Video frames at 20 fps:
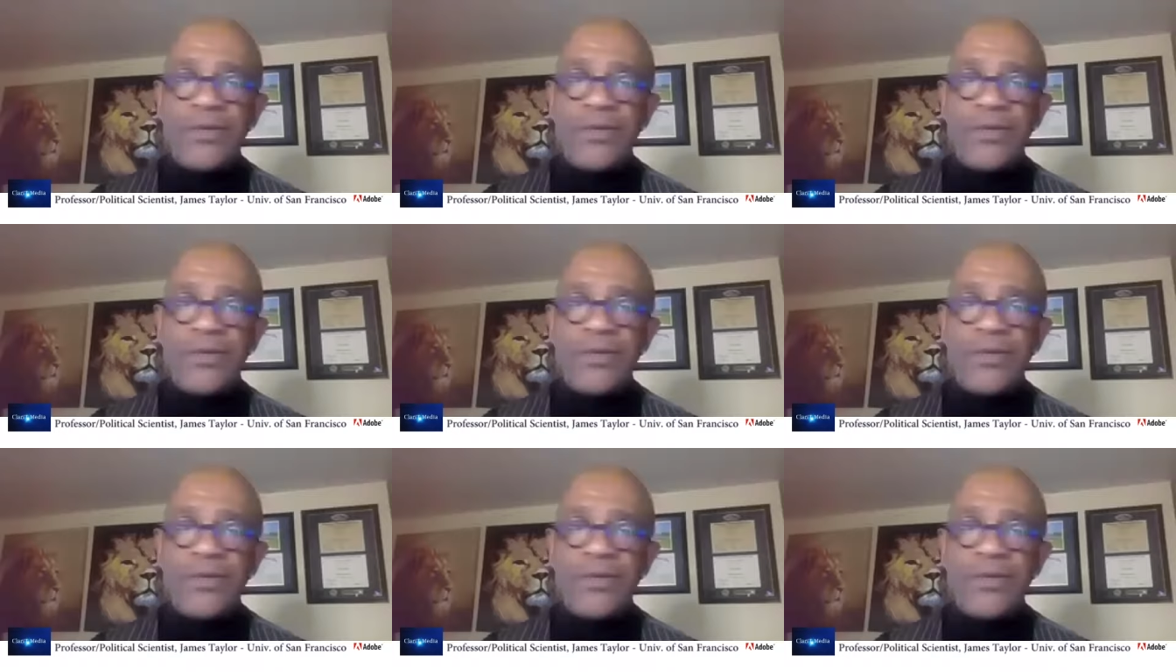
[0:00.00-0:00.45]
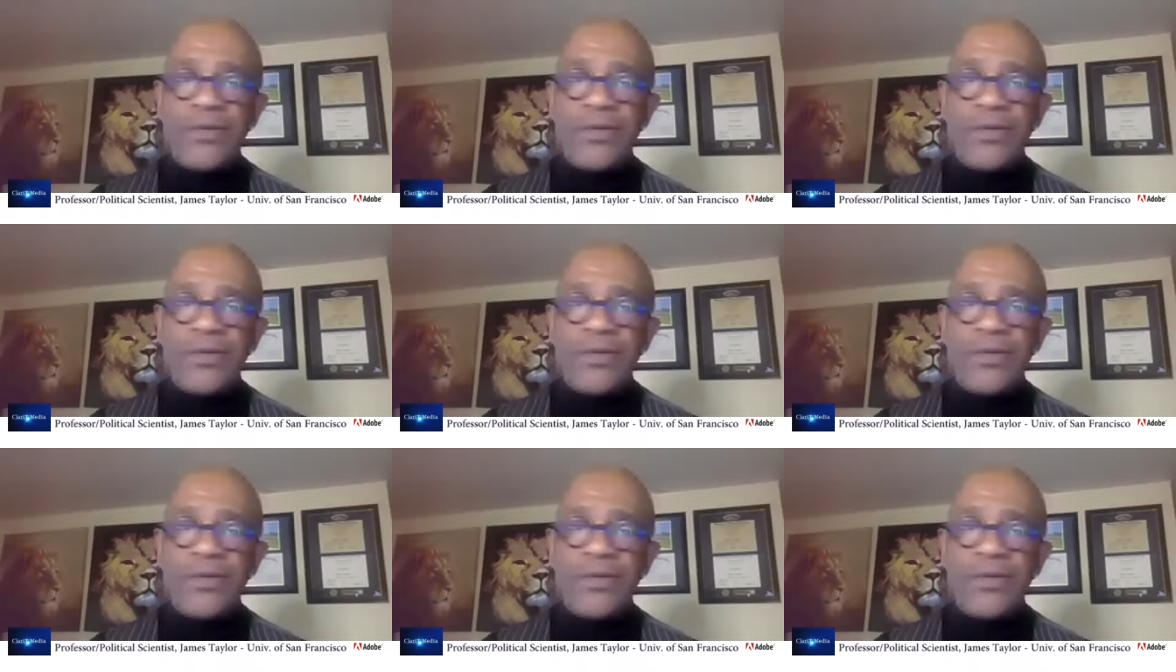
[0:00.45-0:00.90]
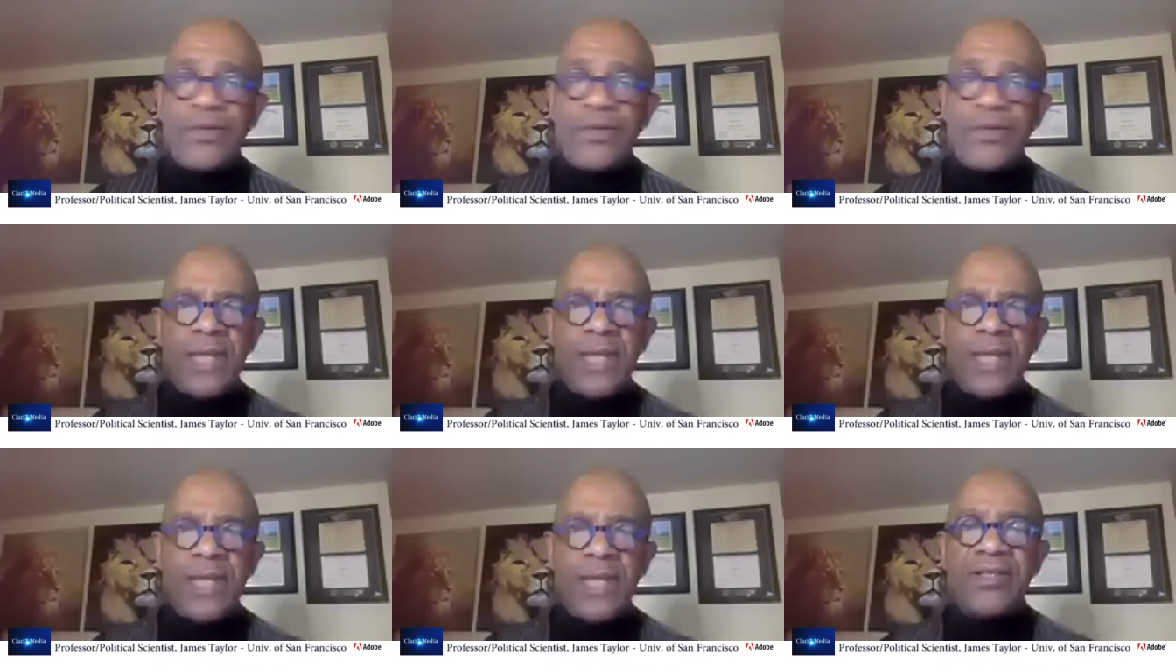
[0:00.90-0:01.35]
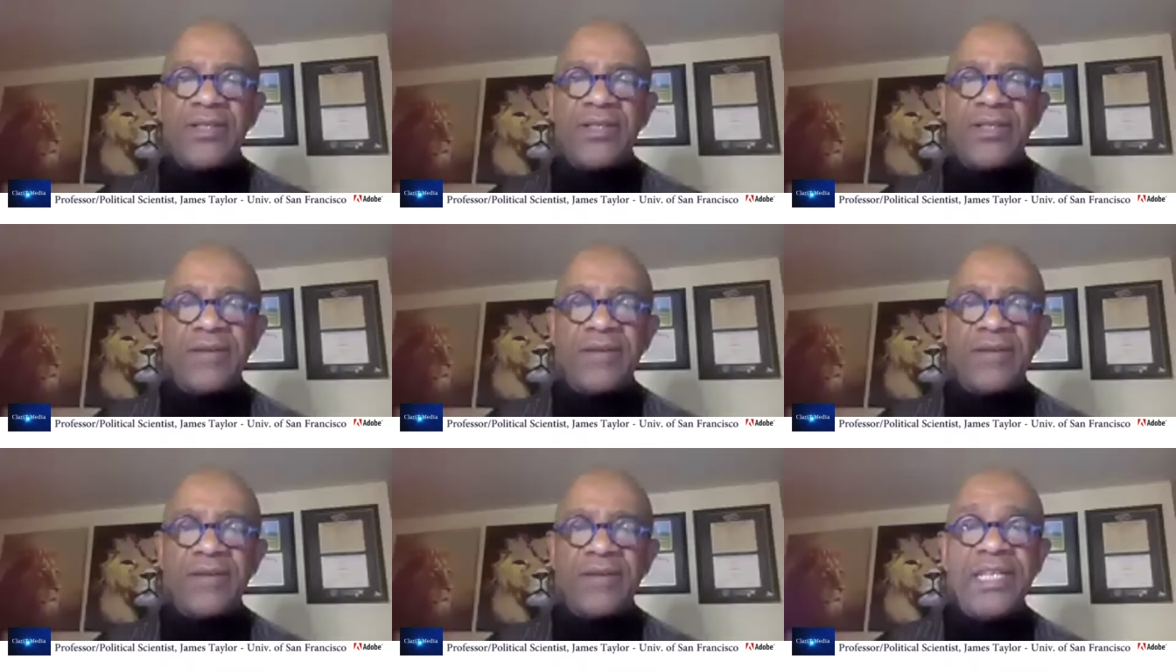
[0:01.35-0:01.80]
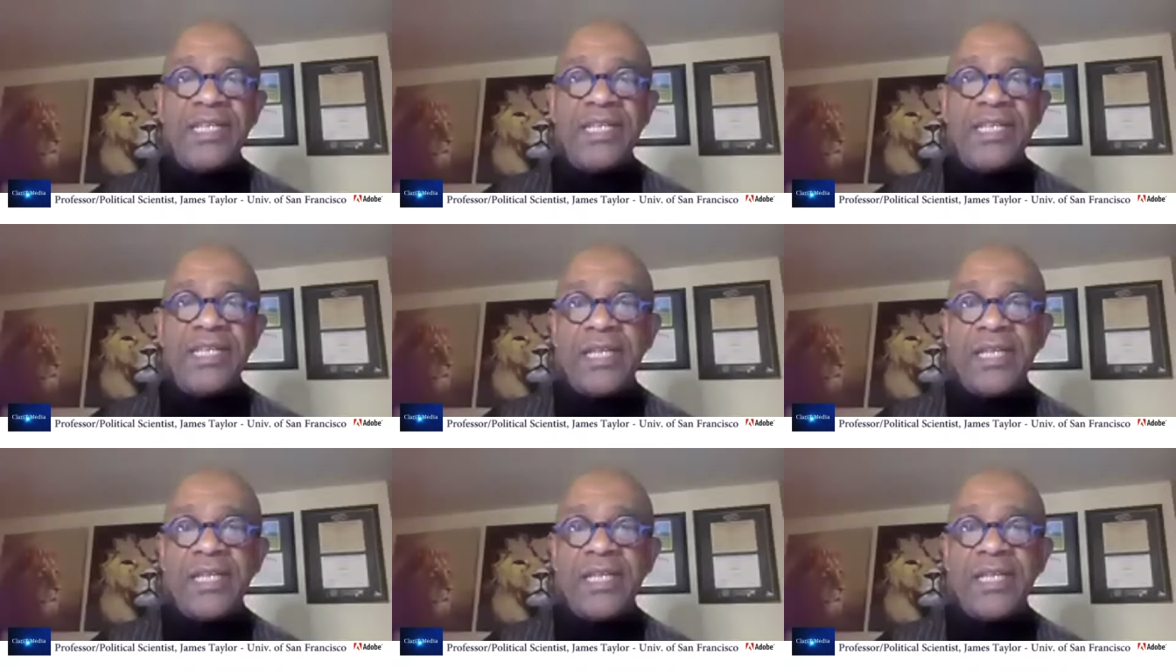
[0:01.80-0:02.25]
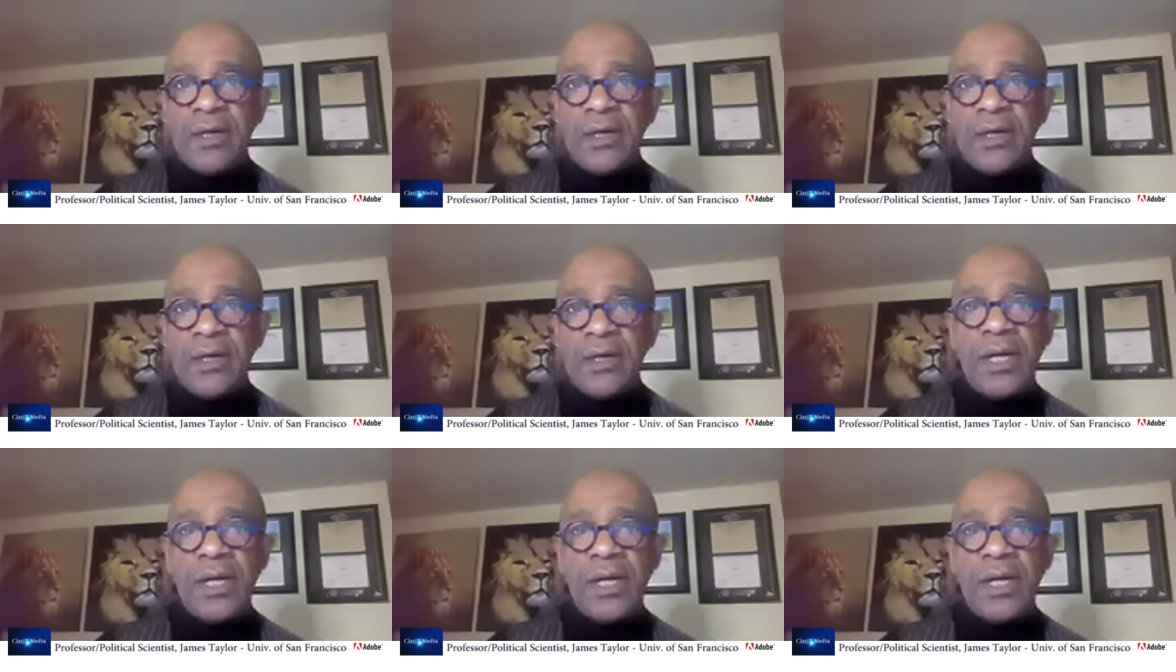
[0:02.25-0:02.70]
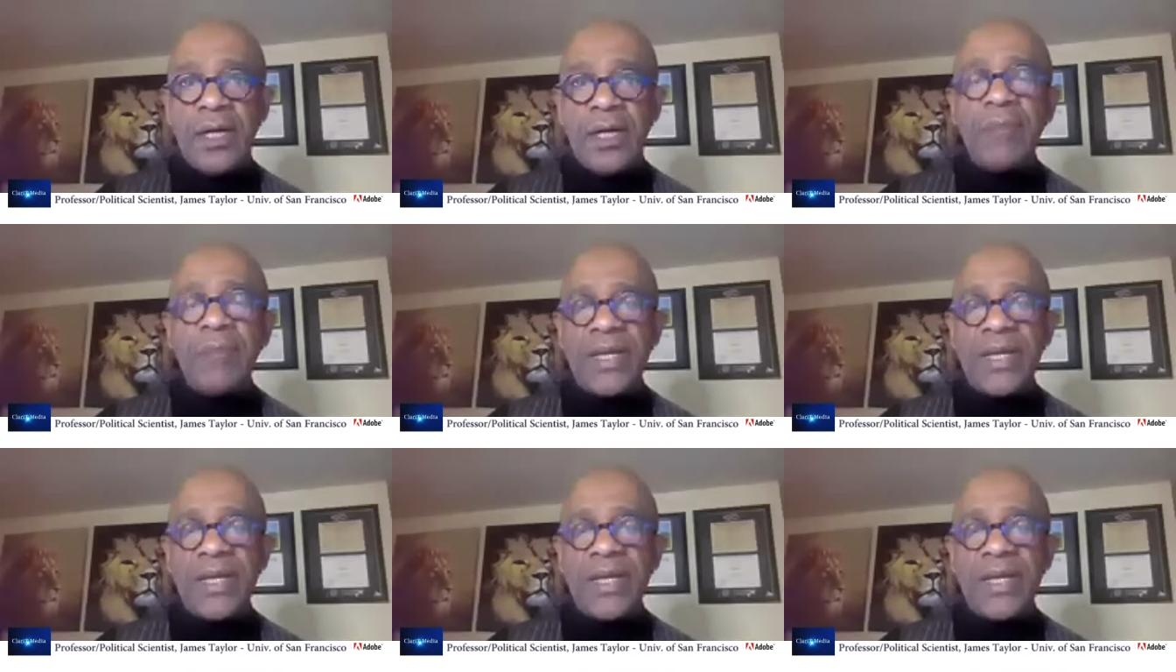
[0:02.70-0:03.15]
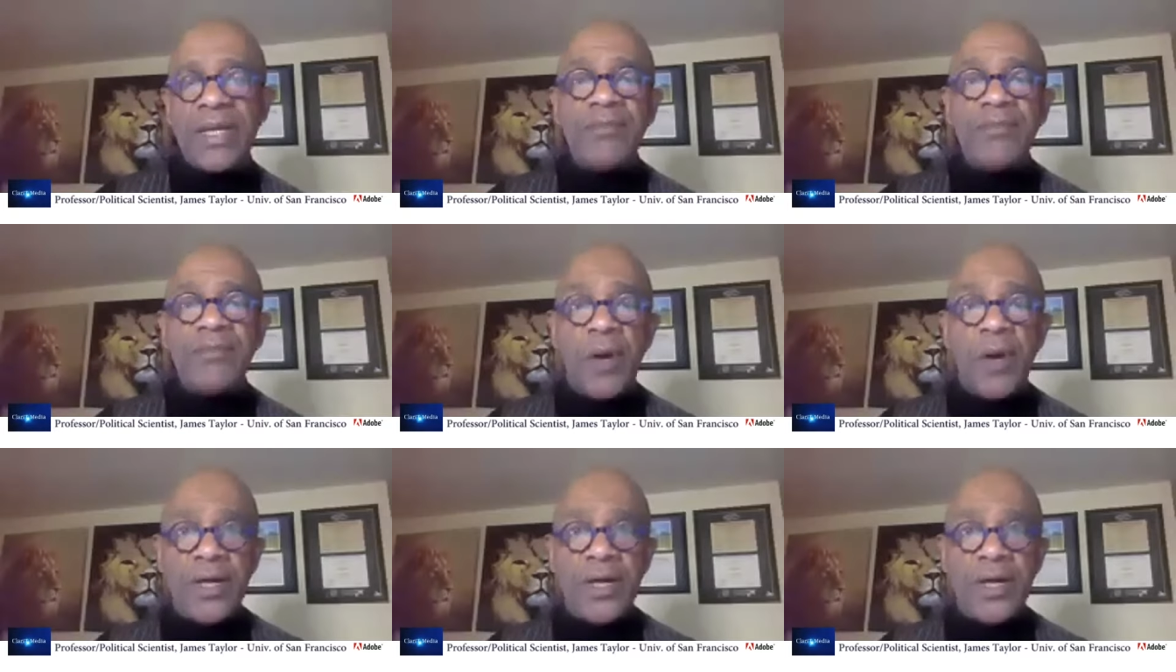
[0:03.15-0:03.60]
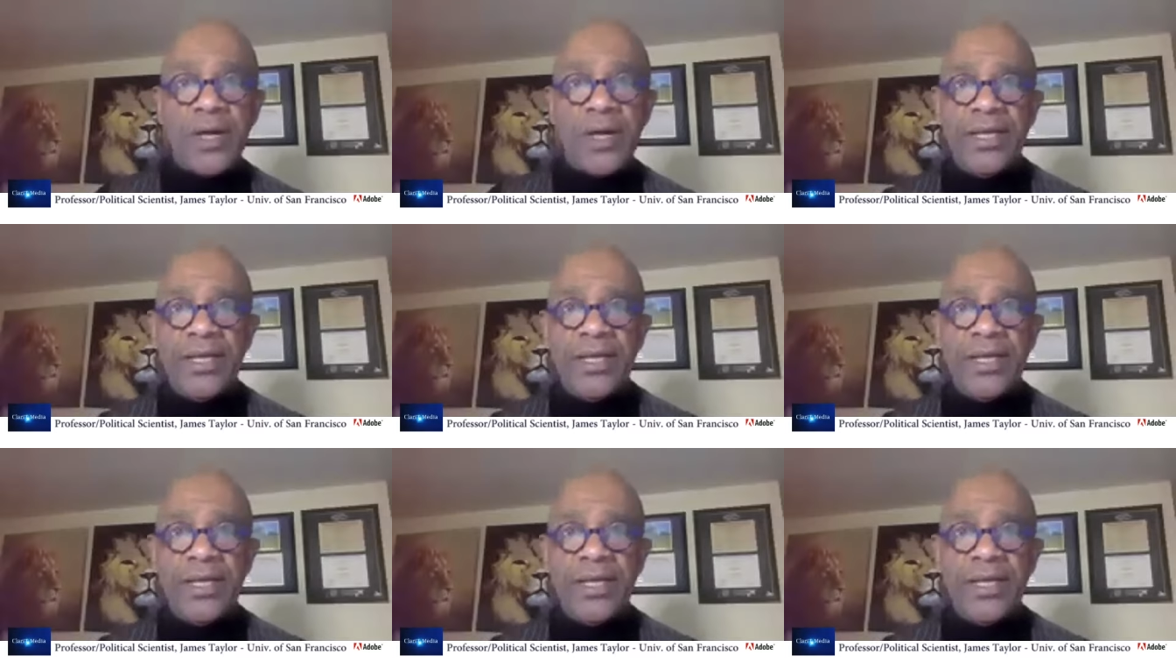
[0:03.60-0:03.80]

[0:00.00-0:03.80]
Uh, and, and Americans definitely need another uh, competitive party.